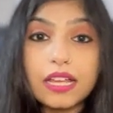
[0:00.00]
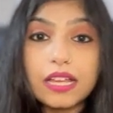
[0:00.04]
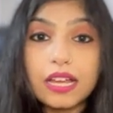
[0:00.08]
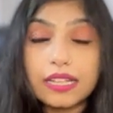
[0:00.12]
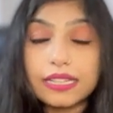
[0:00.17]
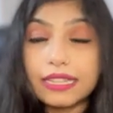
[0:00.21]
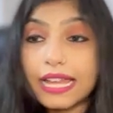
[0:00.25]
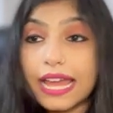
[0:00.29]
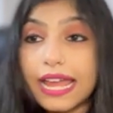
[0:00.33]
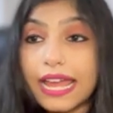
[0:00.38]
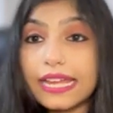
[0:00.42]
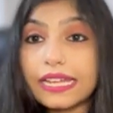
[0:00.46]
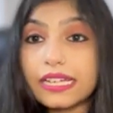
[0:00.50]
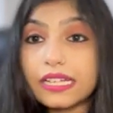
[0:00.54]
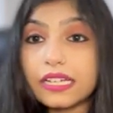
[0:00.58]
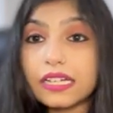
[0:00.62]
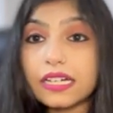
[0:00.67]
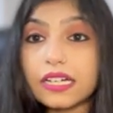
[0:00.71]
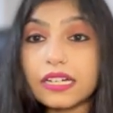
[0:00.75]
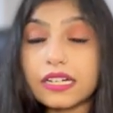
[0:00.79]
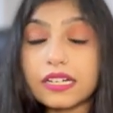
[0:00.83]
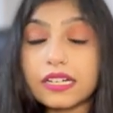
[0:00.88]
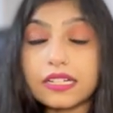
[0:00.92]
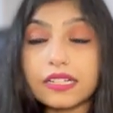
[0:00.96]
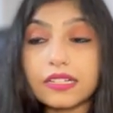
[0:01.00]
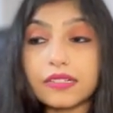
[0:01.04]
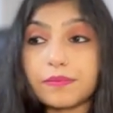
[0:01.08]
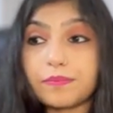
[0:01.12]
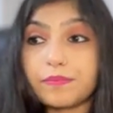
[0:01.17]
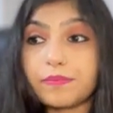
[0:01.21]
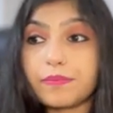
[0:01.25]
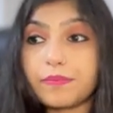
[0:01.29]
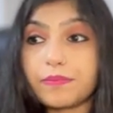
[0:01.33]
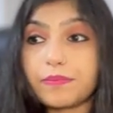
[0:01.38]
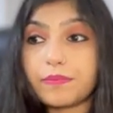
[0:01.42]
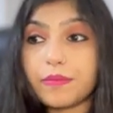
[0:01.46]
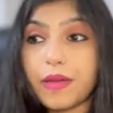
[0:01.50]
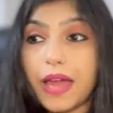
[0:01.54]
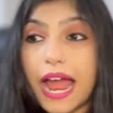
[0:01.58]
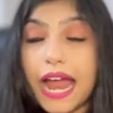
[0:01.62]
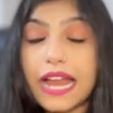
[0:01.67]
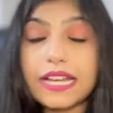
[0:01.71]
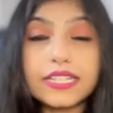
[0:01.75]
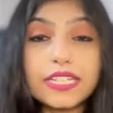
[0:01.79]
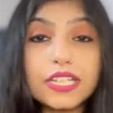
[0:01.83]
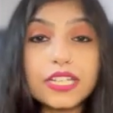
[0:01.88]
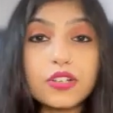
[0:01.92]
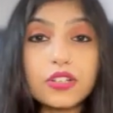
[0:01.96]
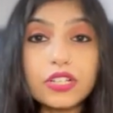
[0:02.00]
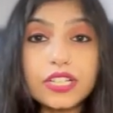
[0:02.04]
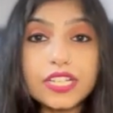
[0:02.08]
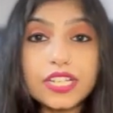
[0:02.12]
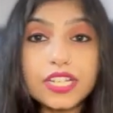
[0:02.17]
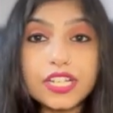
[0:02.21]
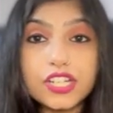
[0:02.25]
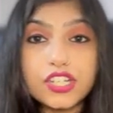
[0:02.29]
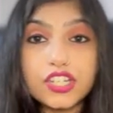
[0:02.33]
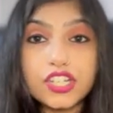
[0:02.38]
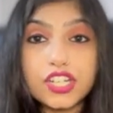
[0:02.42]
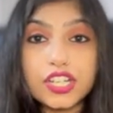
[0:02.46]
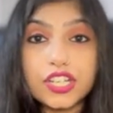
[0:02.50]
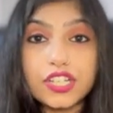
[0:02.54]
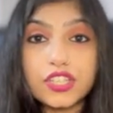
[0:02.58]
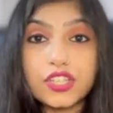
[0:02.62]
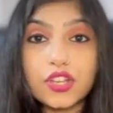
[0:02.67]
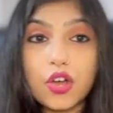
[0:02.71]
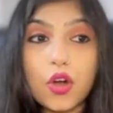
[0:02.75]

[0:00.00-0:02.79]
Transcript: Like anticholinergics,